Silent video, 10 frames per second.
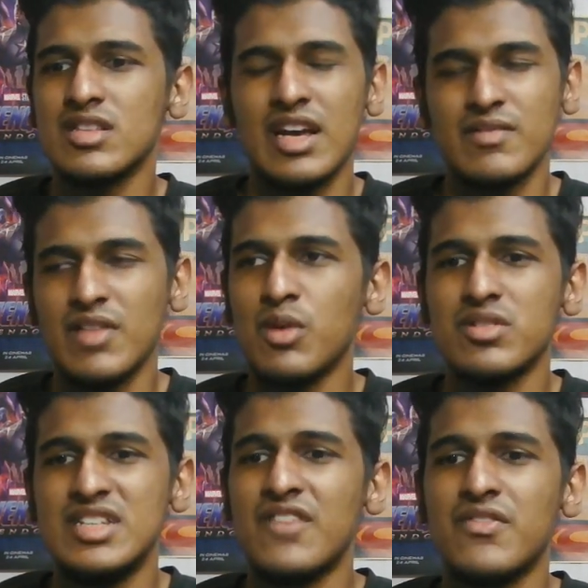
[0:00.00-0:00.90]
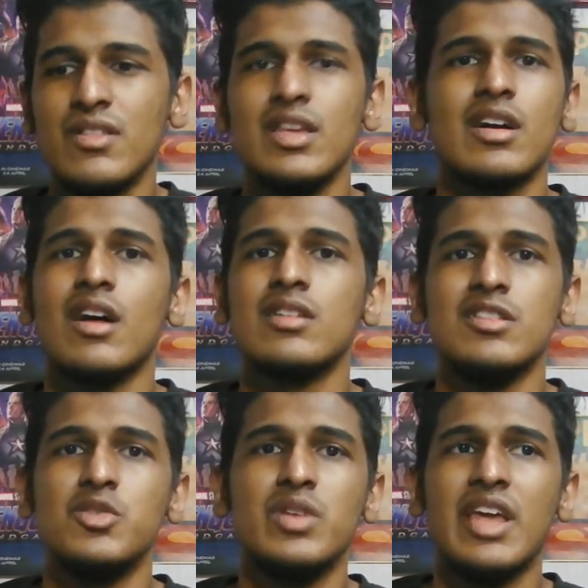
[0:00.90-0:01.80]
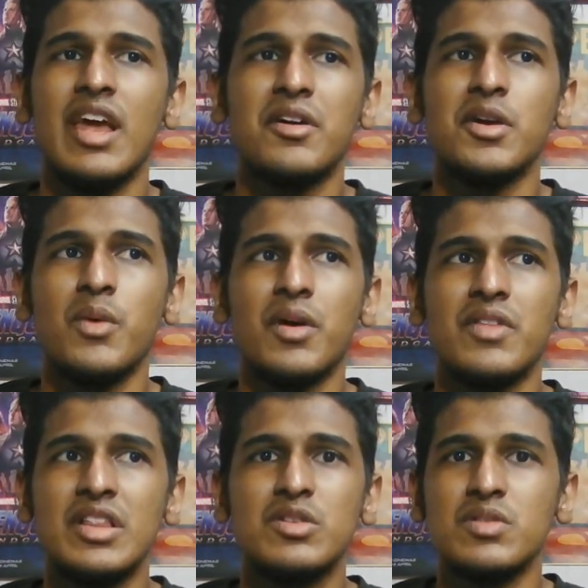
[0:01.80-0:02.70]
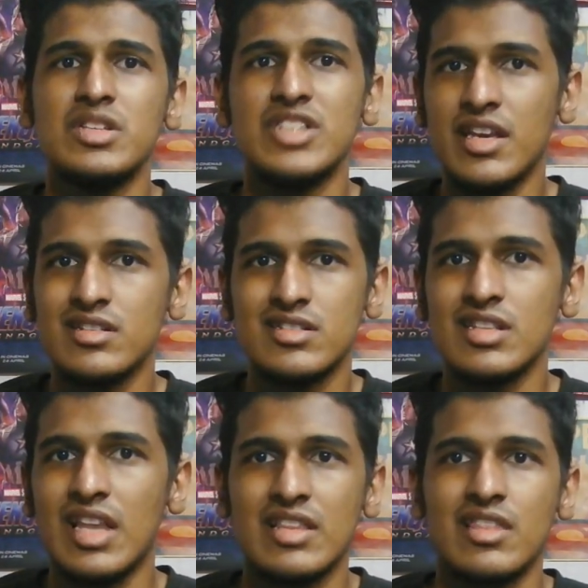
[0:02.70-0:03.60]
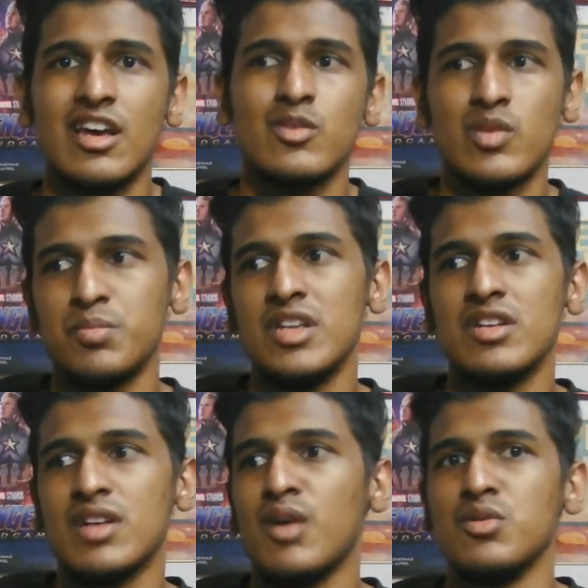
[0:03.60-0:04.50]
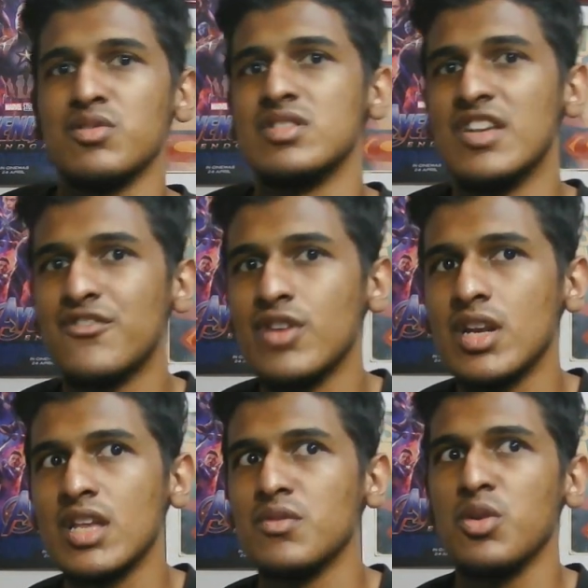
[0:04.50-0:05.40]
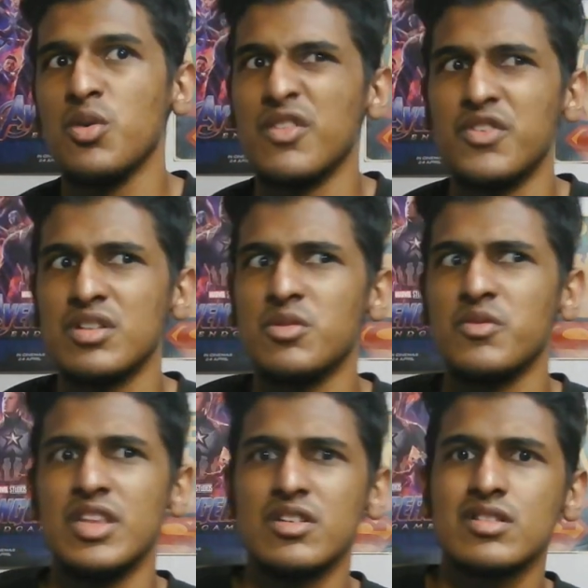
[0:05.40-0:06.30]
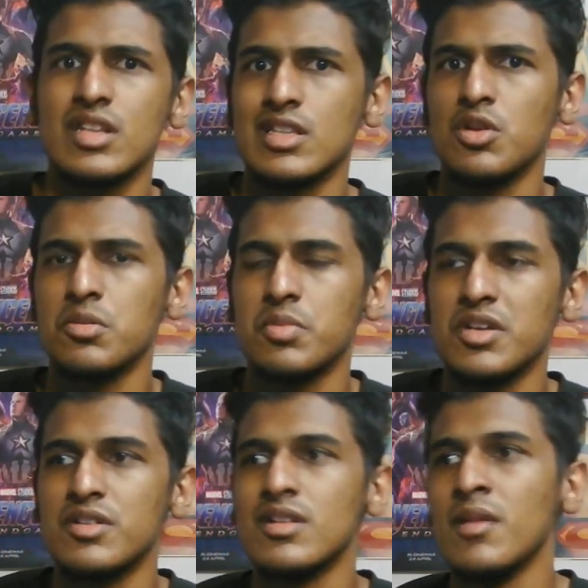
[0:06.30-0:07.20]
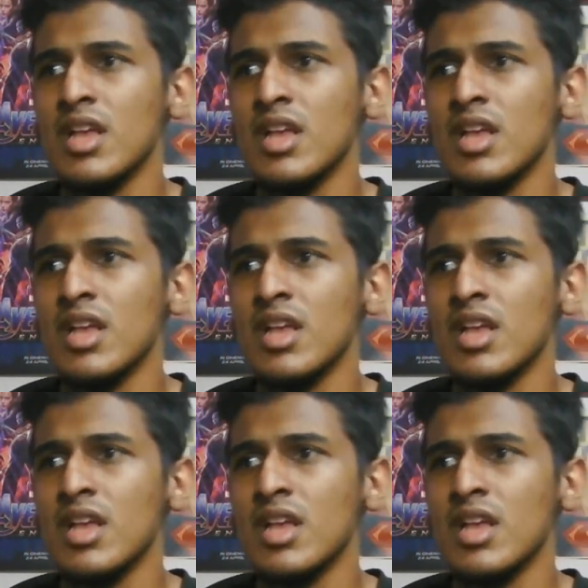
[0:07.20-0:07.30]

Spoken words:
Like that was definitely a continuity error where they literally changed it like that, where Peter now looks different, even though in the first movie he looks like the other Peters.